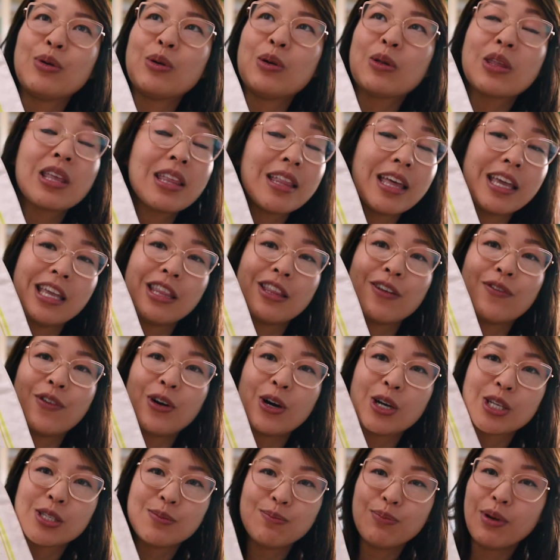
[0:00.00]
really liking the
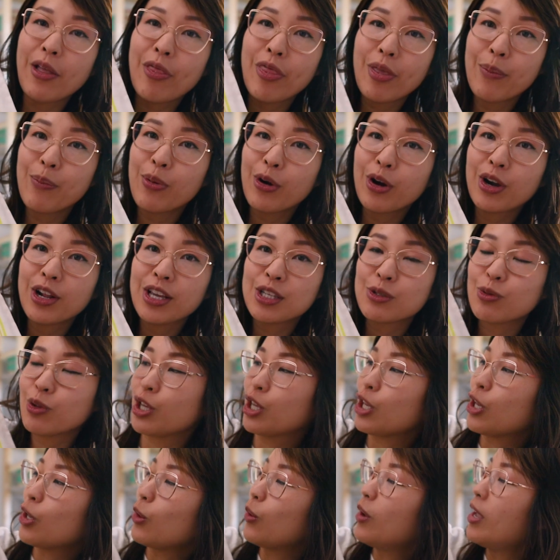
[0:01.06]
fox, but the bird is really
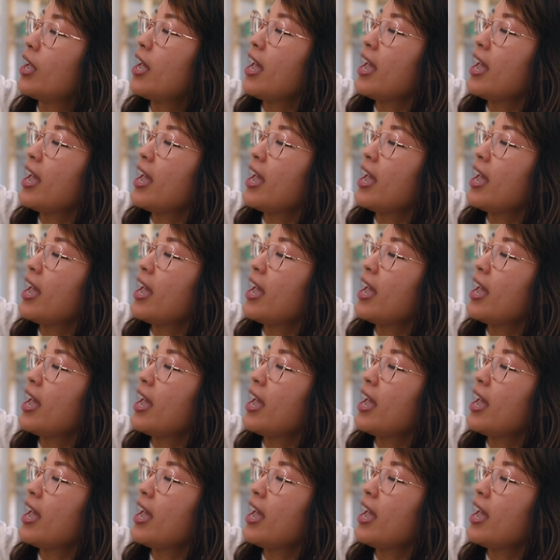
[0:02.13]
cute.